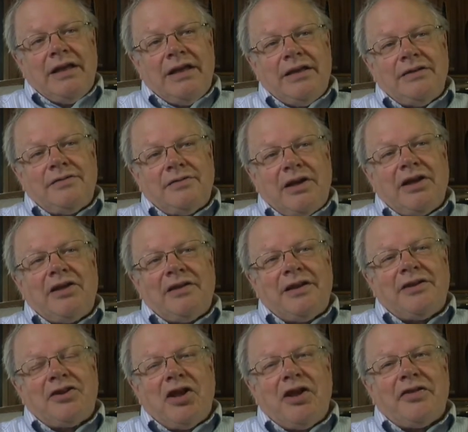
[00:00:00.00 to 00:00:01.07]
And so I like
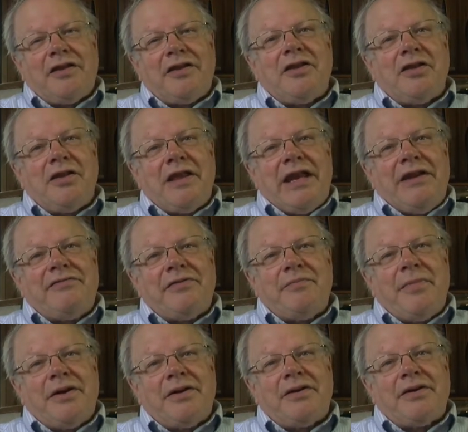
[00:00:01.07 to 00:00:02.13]
to call her the little lady from
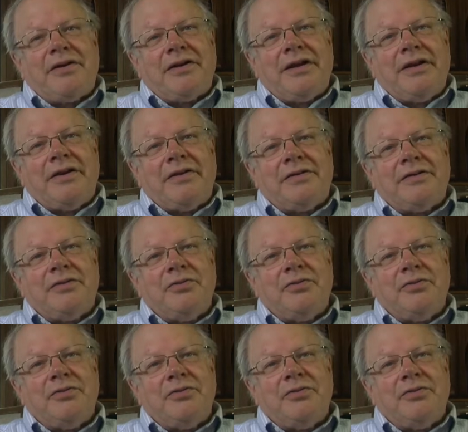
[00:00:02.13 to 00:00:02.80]
Bunker Hill,